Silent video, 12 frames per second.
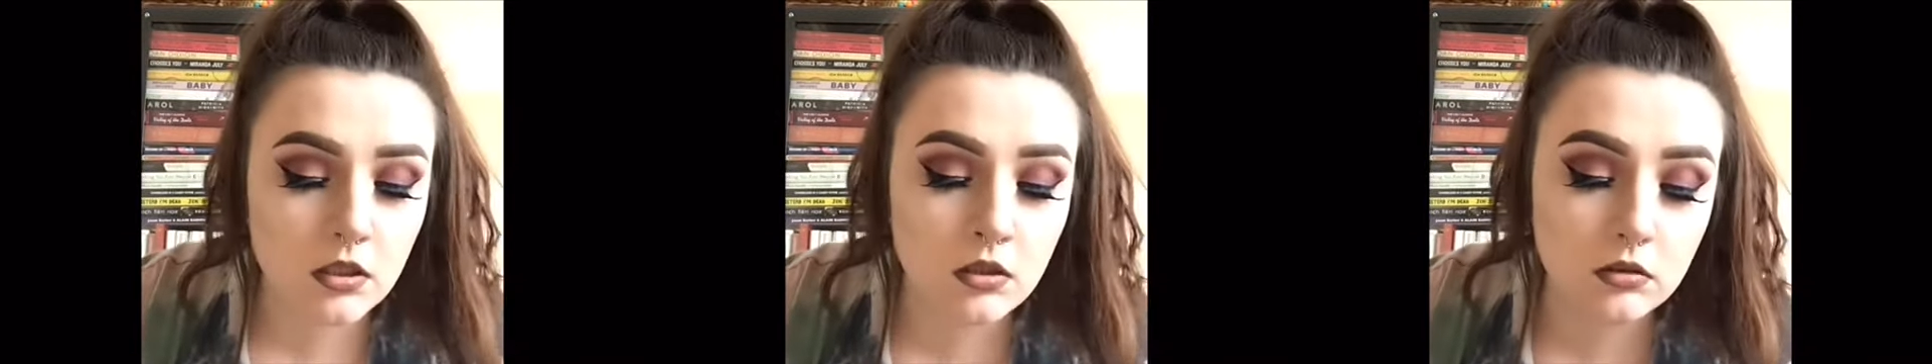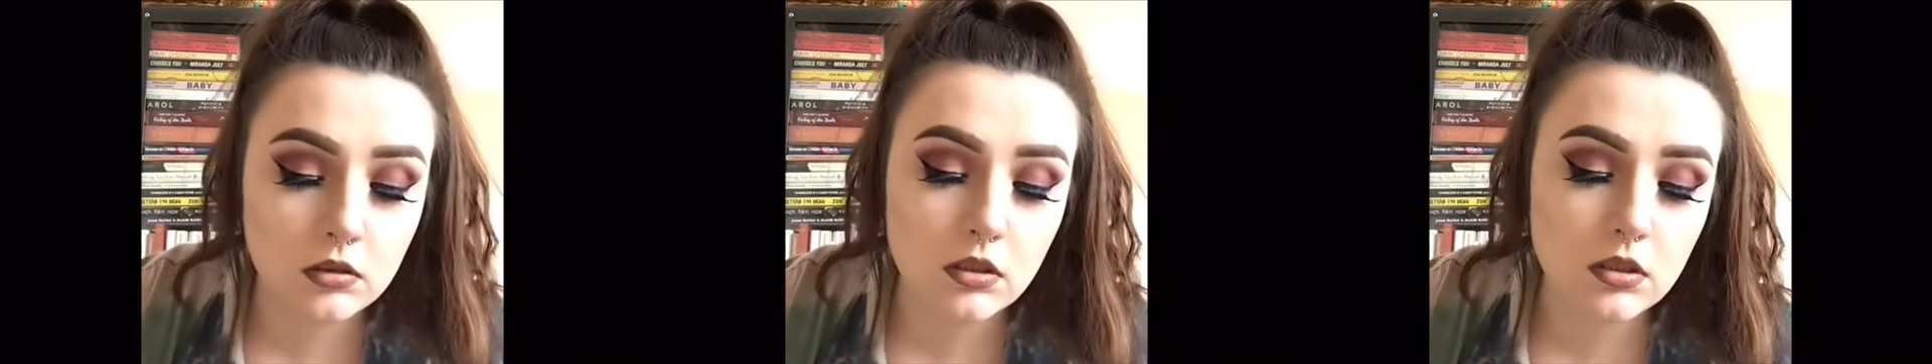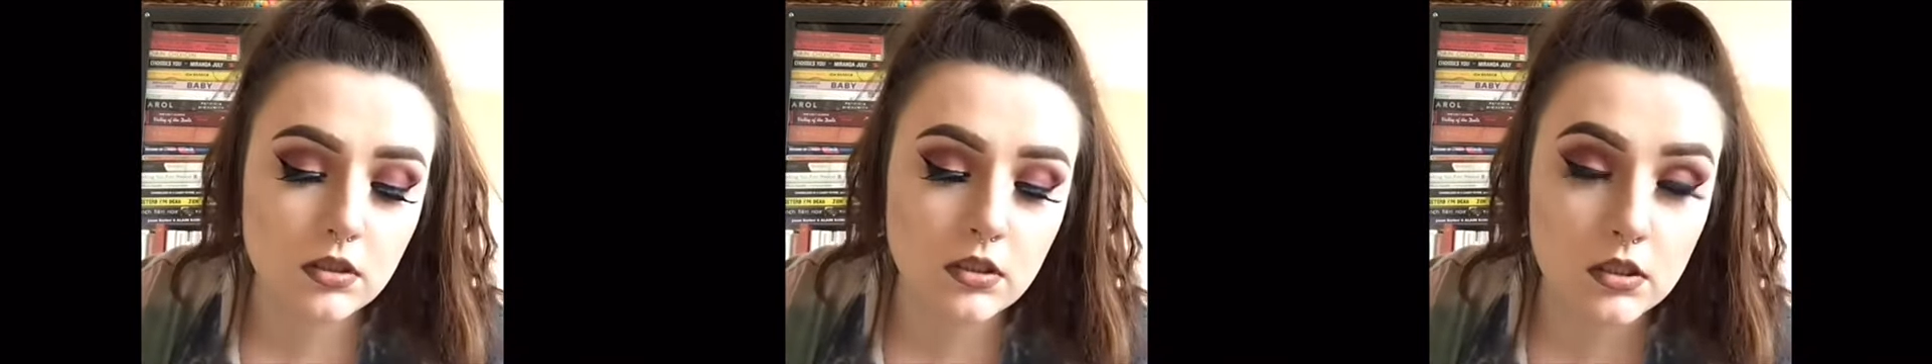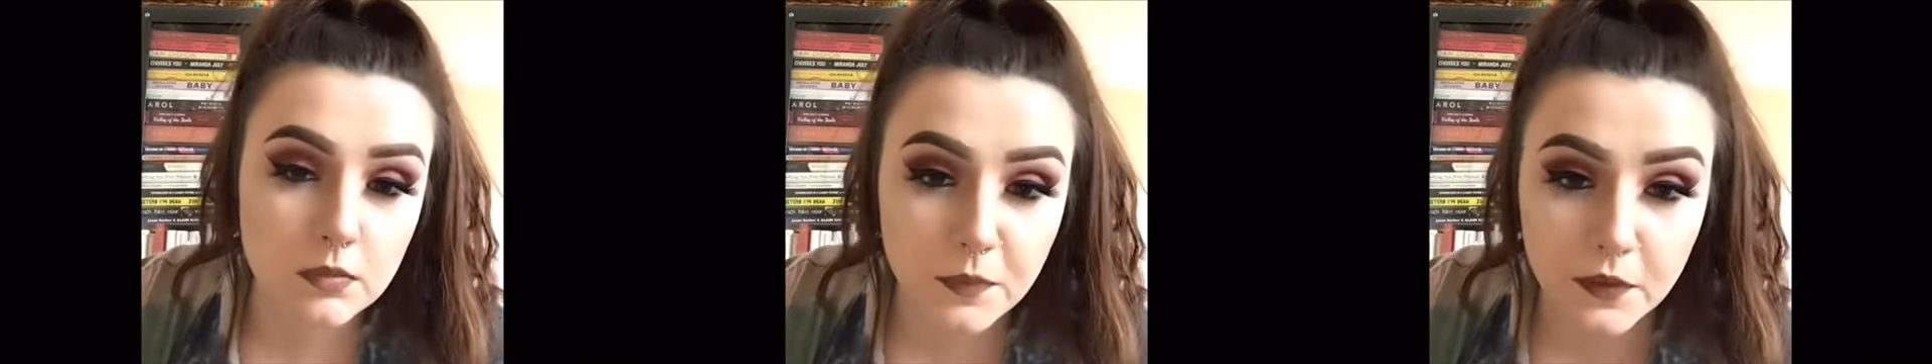and all
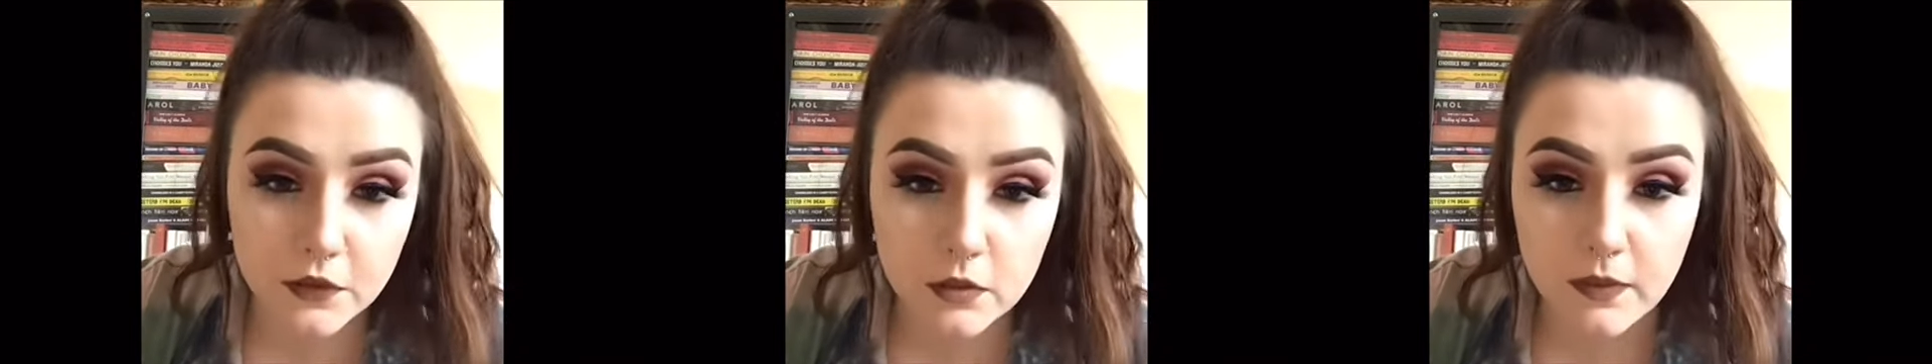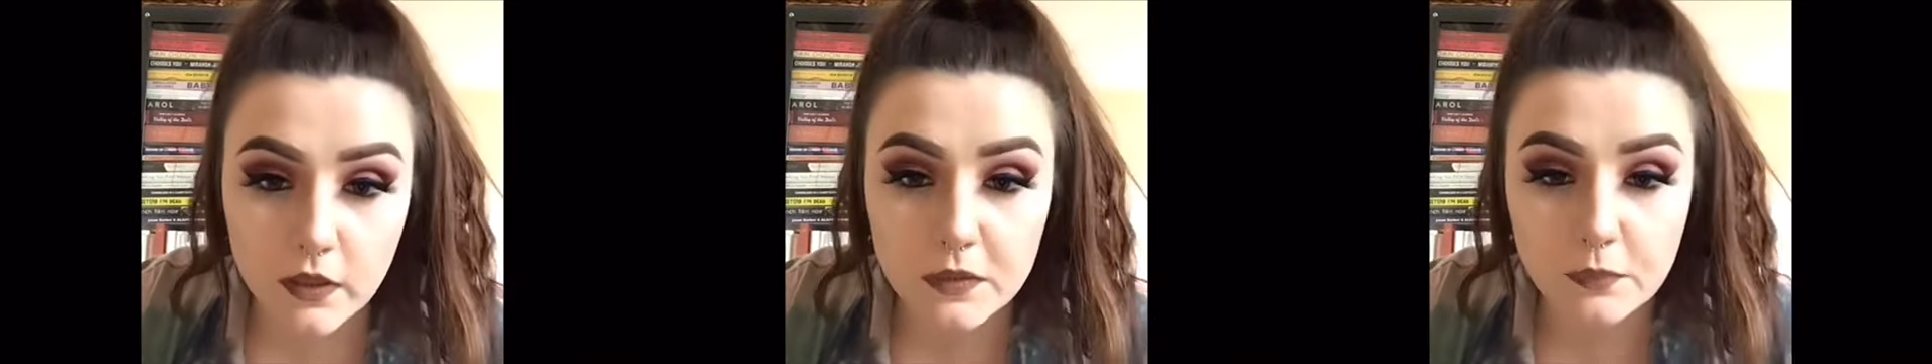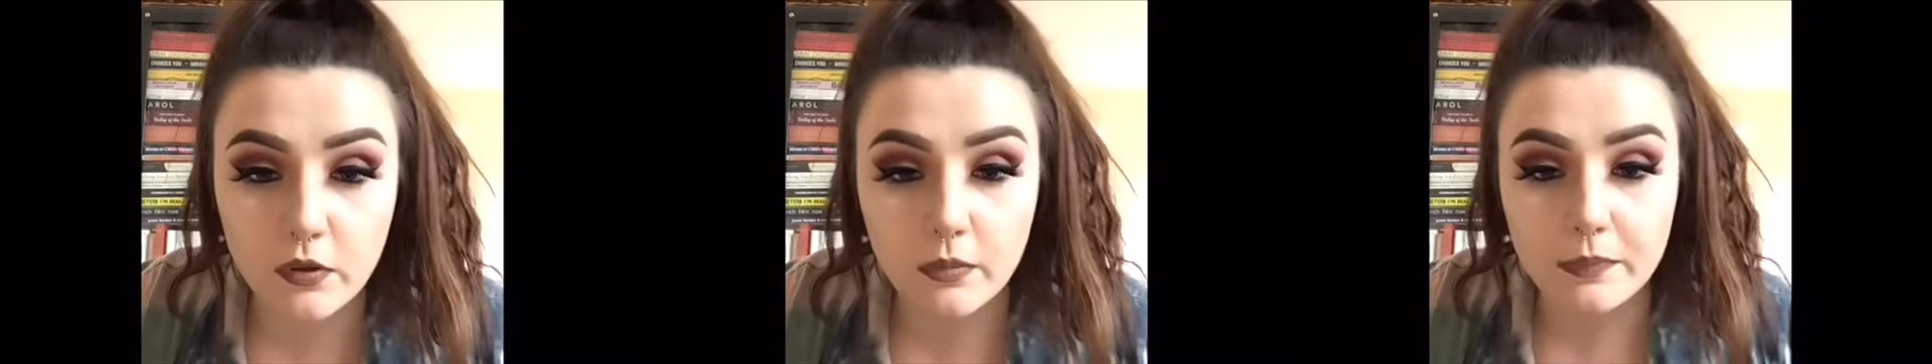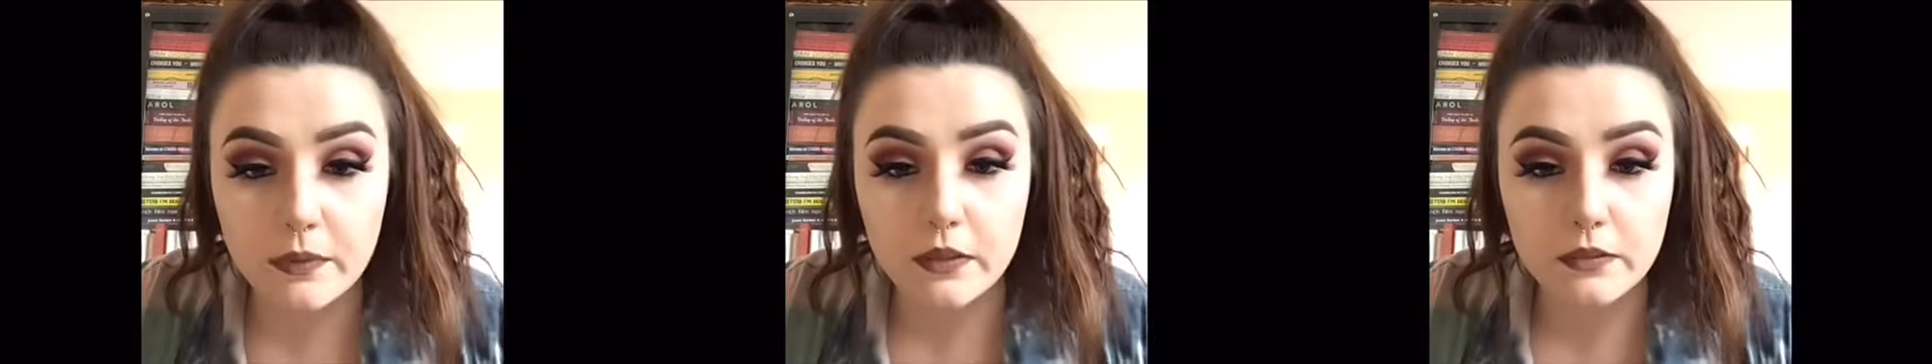Utterson's bothered about is
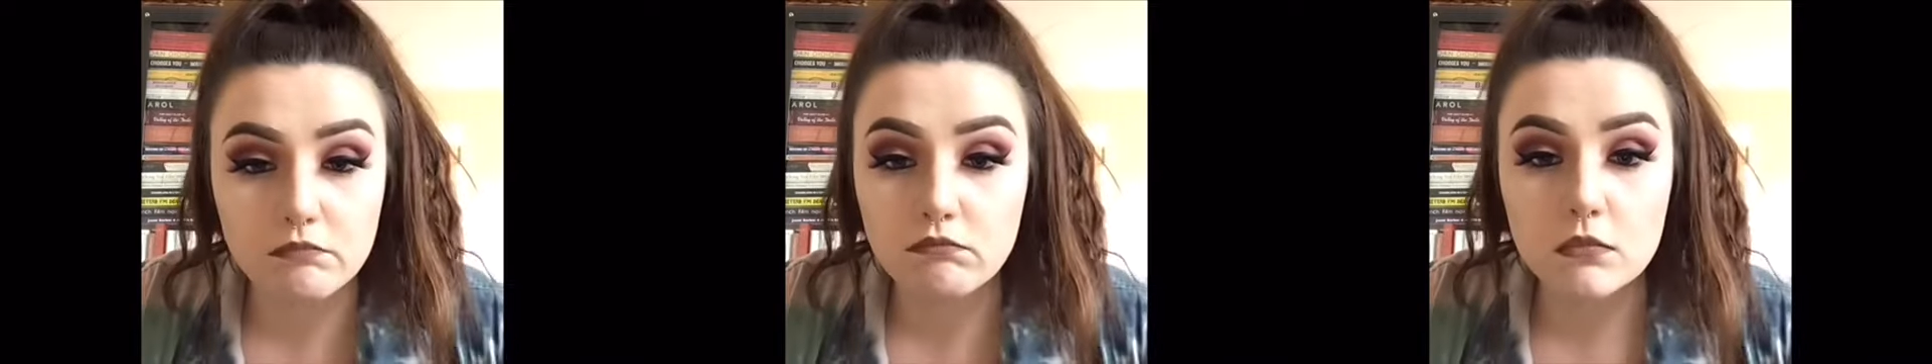proper